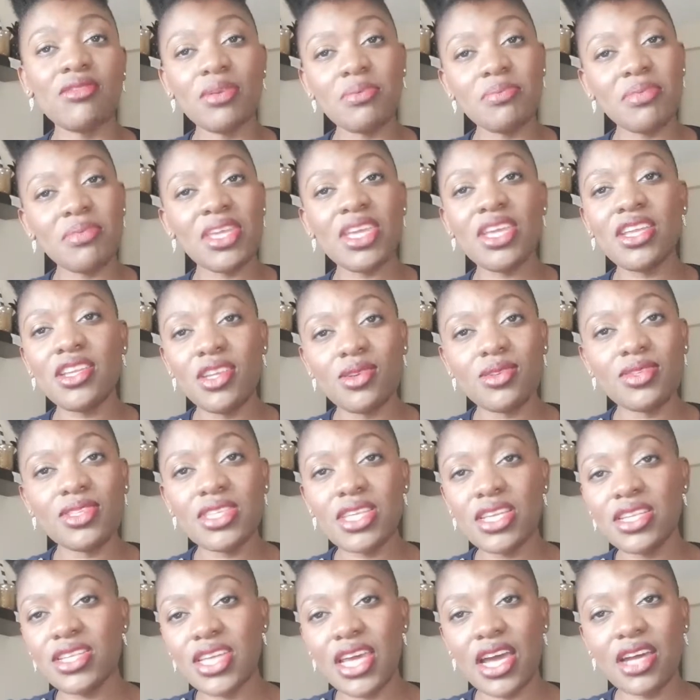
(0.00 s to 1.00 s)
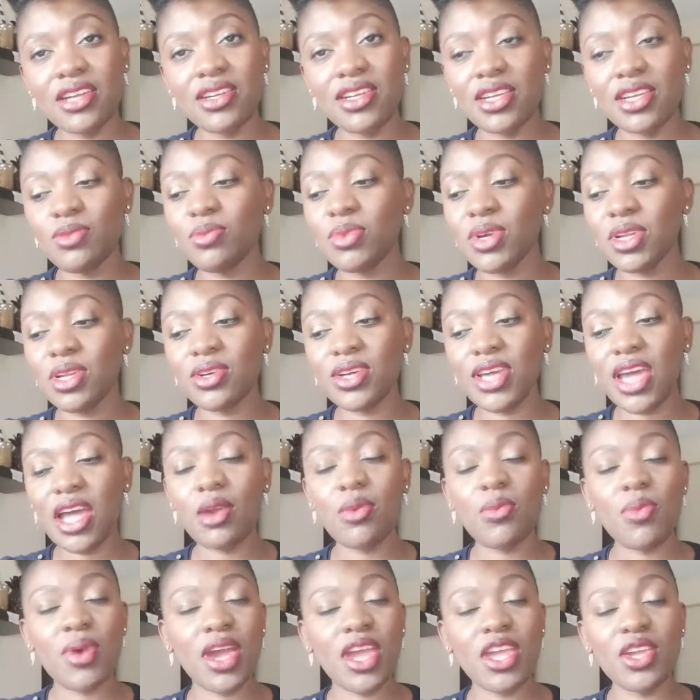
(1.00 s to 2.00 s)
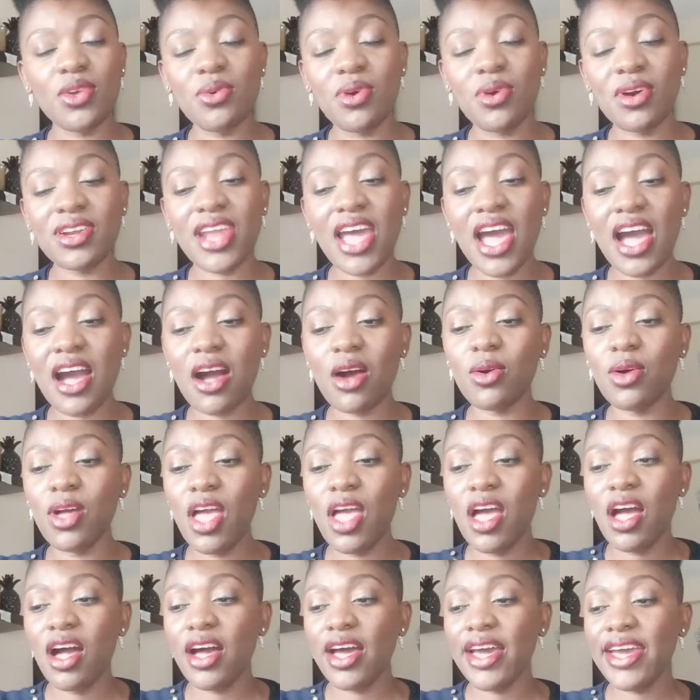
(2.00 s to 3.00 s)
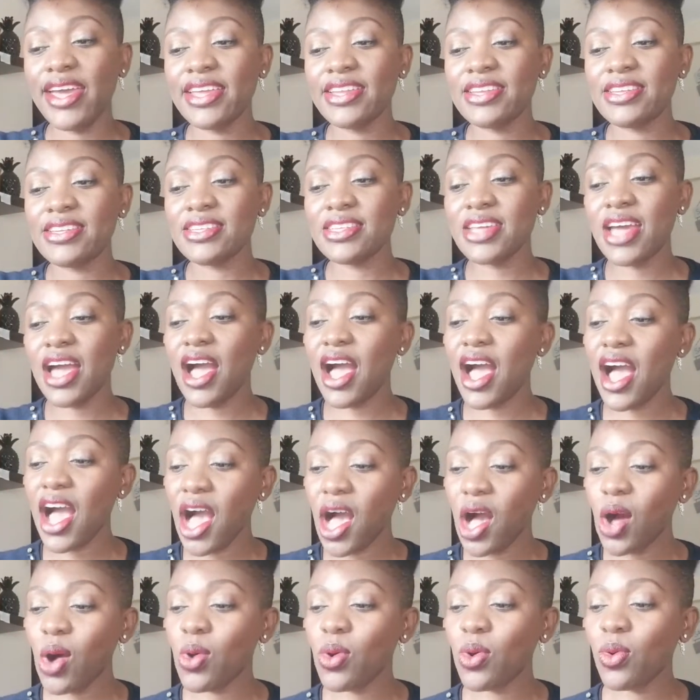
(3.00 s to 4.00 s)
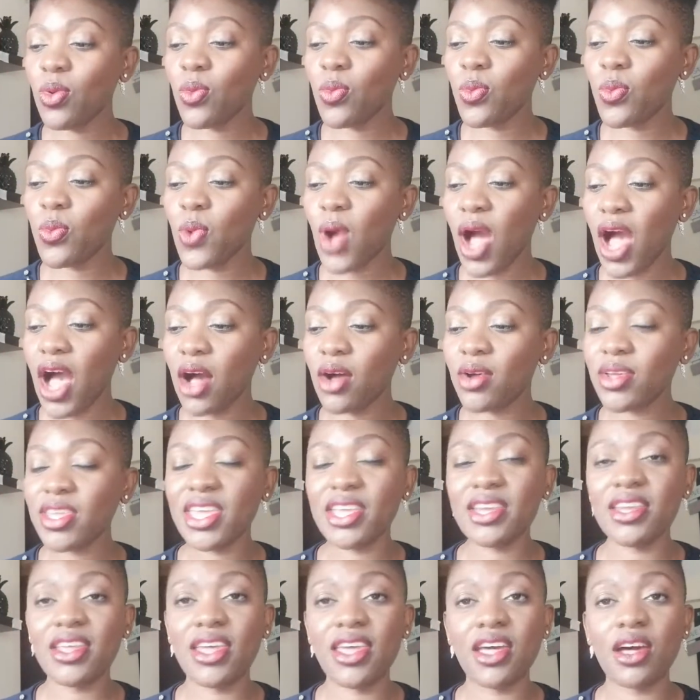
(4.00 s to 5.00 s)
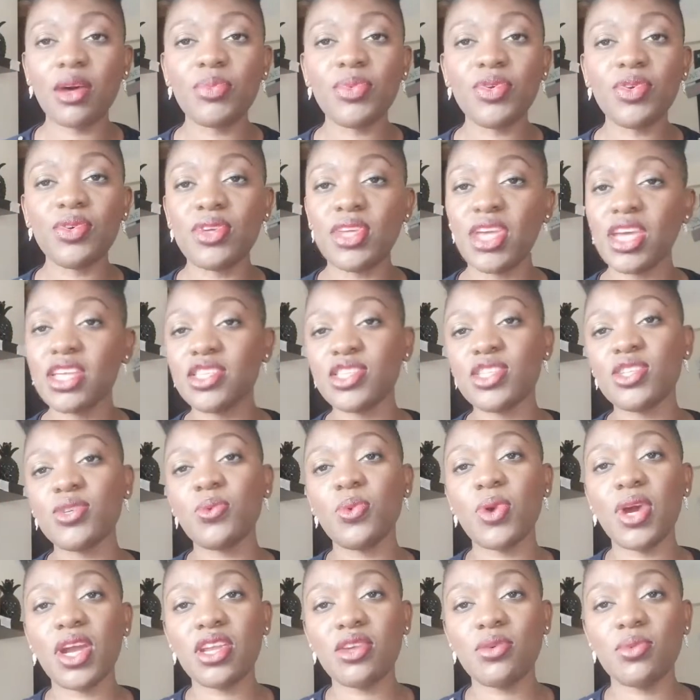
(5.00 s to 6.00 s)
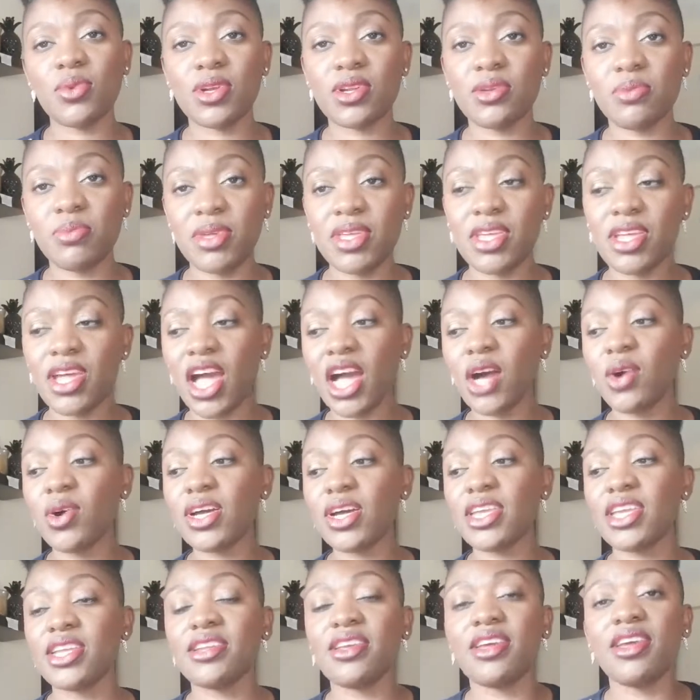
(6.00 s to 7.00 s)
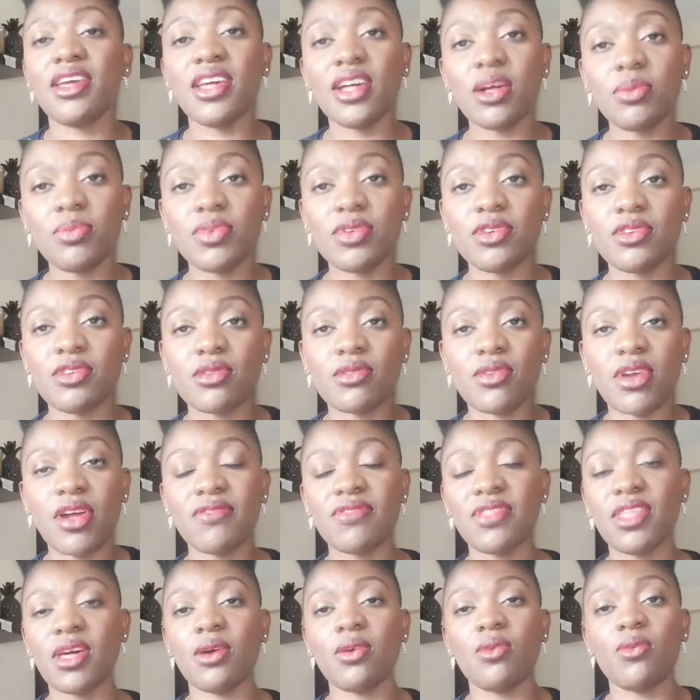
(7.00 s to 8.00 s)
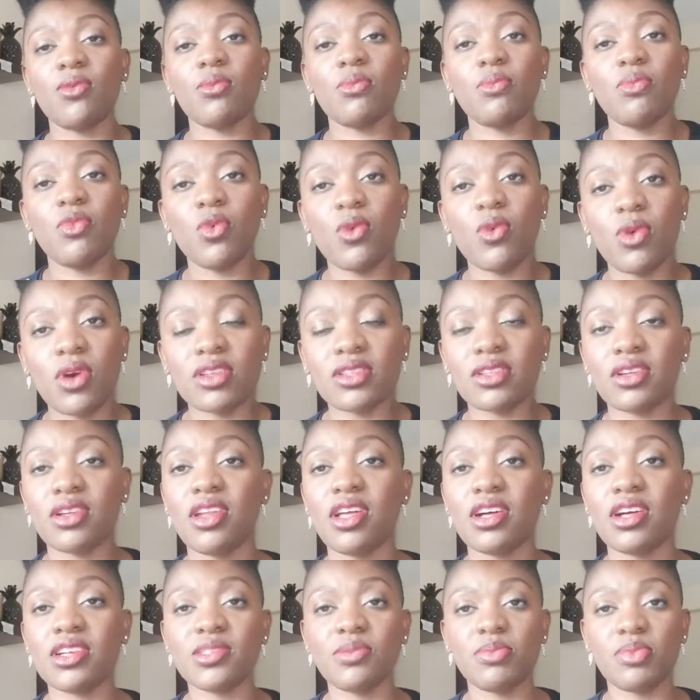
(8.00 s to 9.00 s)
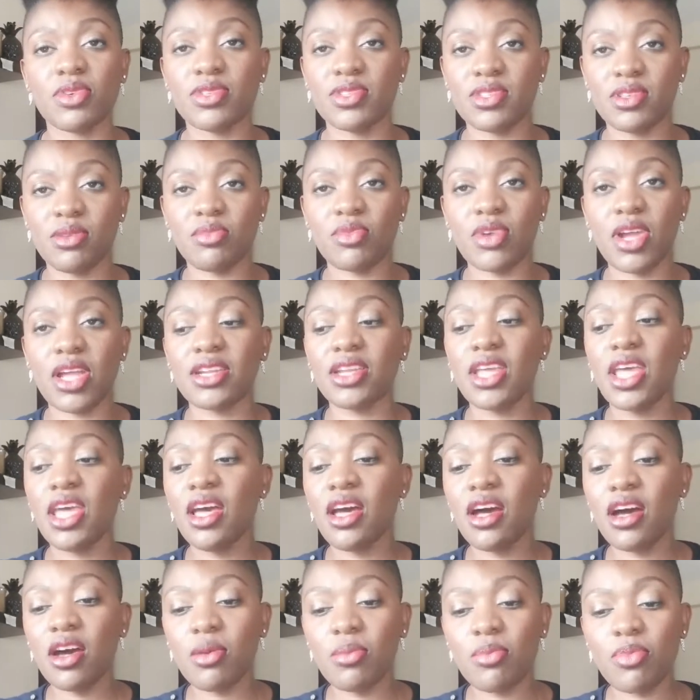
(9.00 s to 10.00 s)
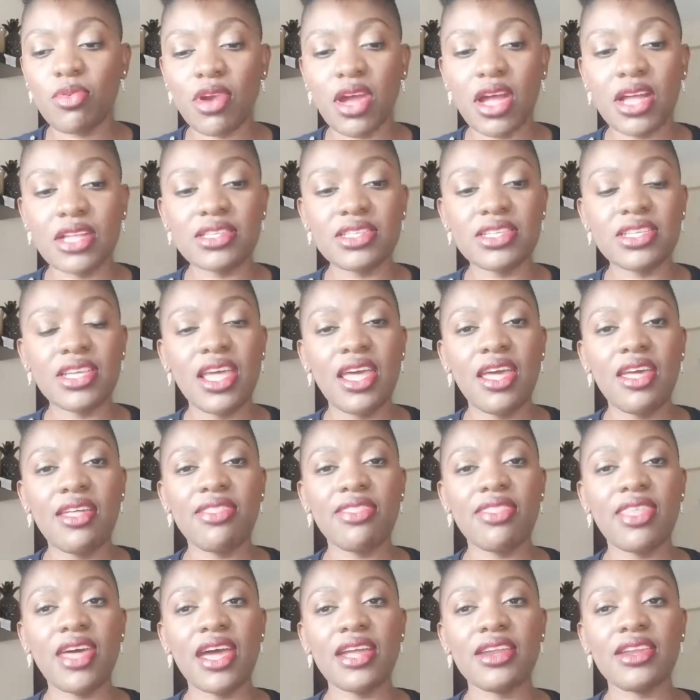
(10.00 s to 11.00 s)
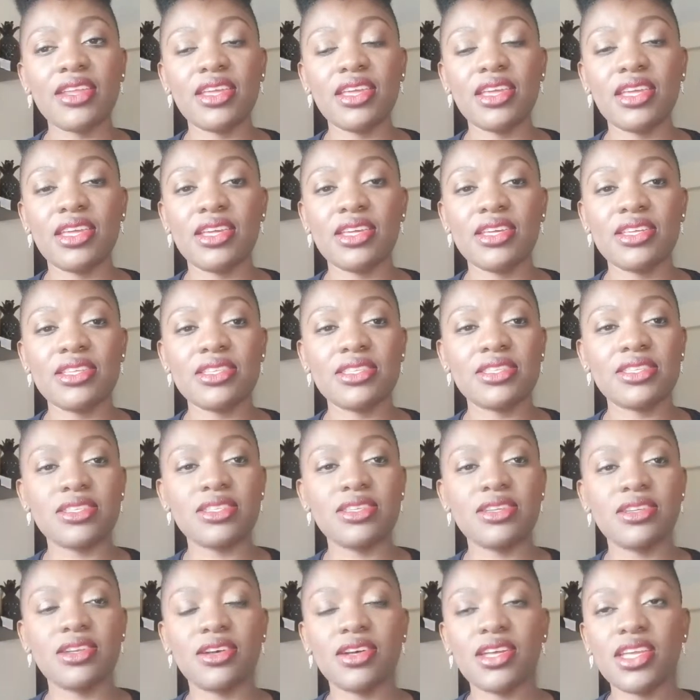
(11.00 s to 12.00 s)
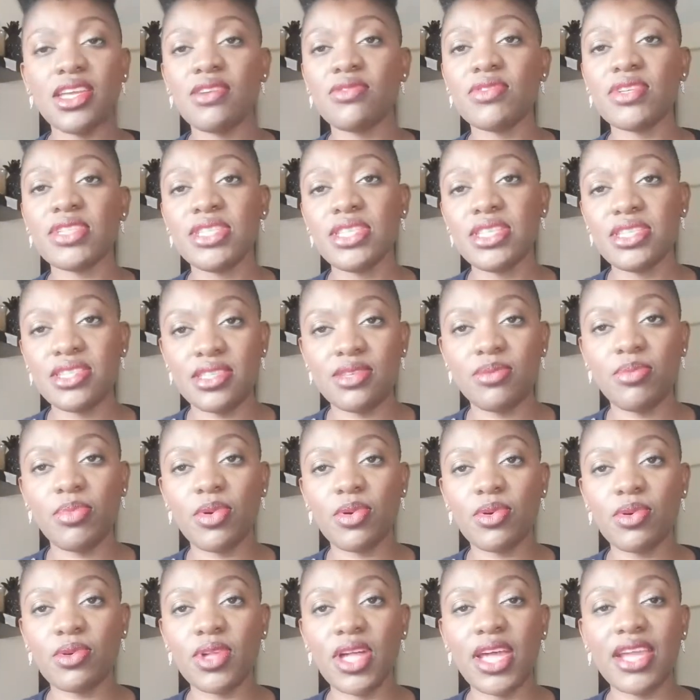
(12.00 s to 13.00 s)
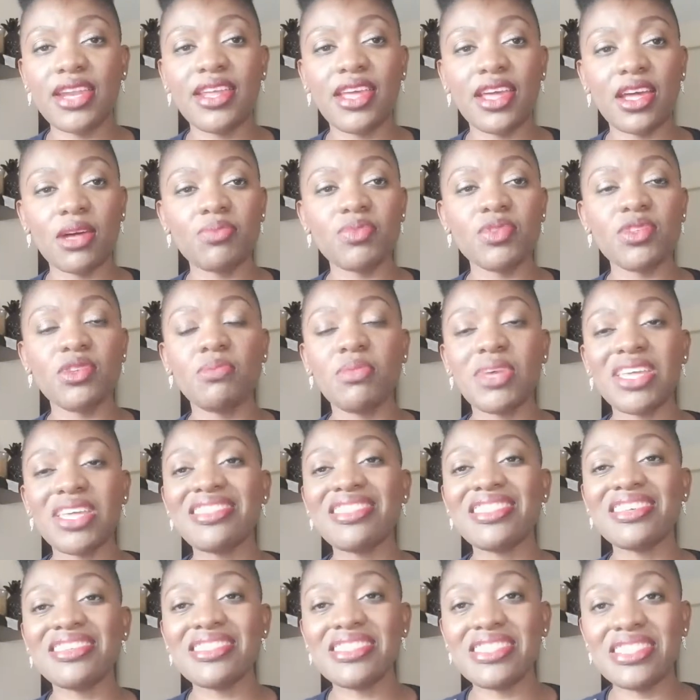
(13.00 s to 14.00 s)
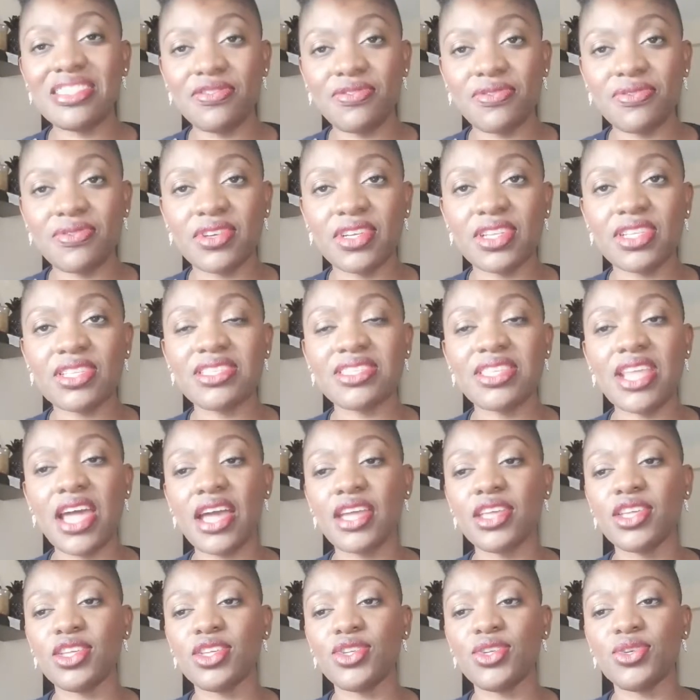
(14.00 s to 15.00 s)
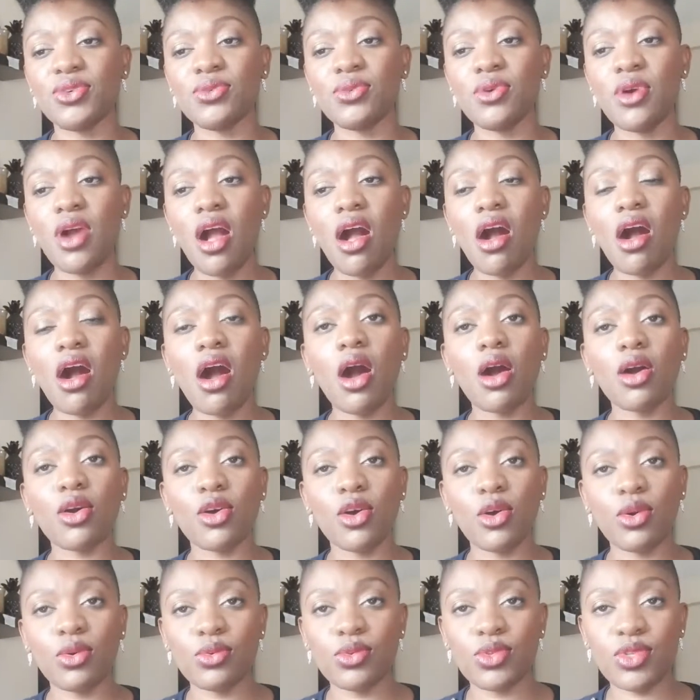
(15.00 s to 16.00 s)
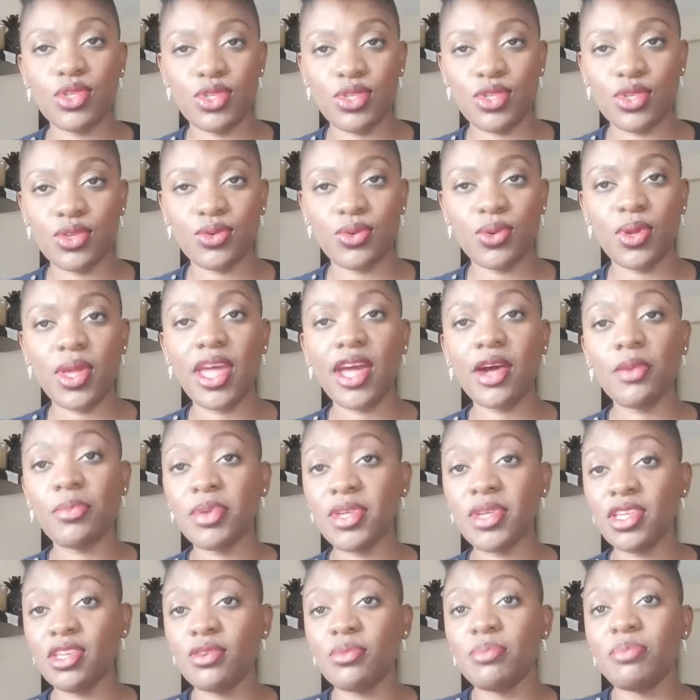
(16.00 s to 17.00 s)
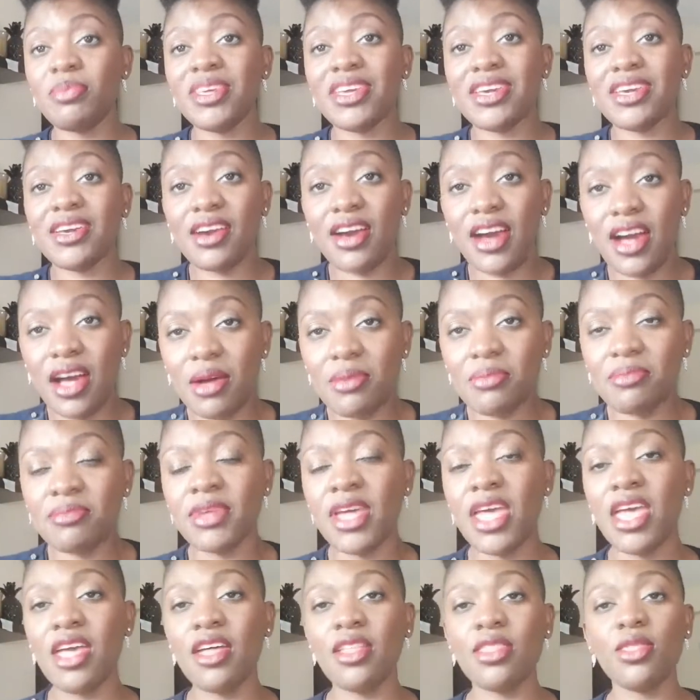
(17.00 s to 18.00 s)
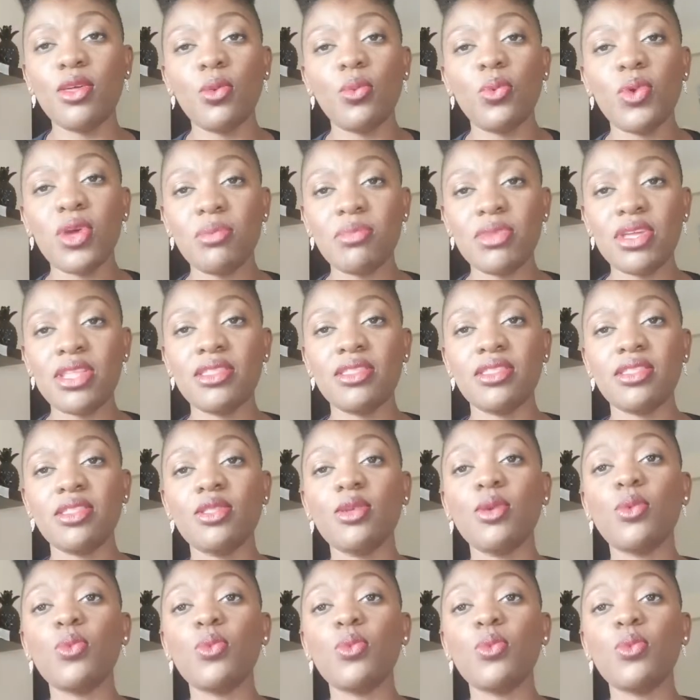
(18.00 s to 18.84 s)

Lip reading: When me and you sit down and we look at where you are now, and how I can help you get to where you want to be, how I can help you craft that world-class personal brand, a brand that is, irresistible and helps you make the difference that you are called to do, helping you become the women